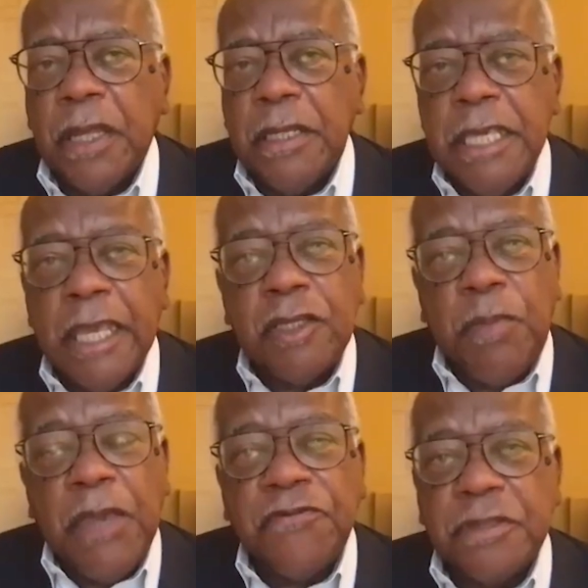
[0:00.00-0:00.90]
he had to
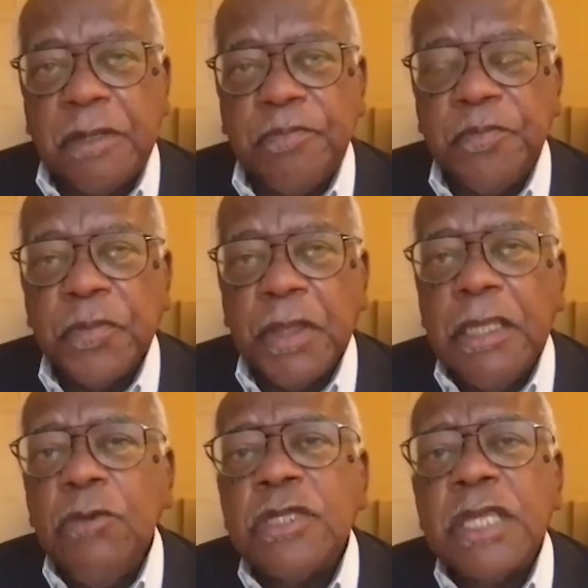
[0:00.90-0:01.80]
pay for them.
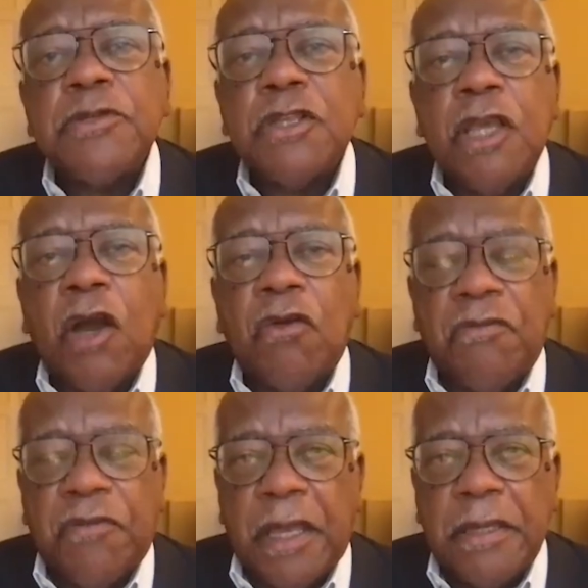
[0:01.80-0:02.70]
And he was absolutely
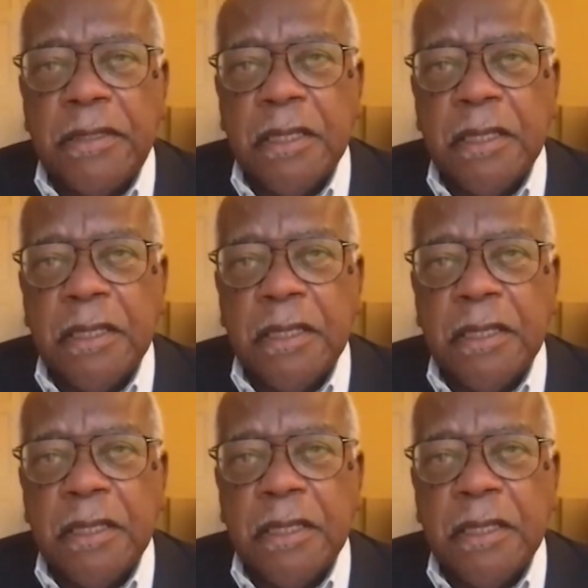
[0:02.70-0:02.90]
horrified,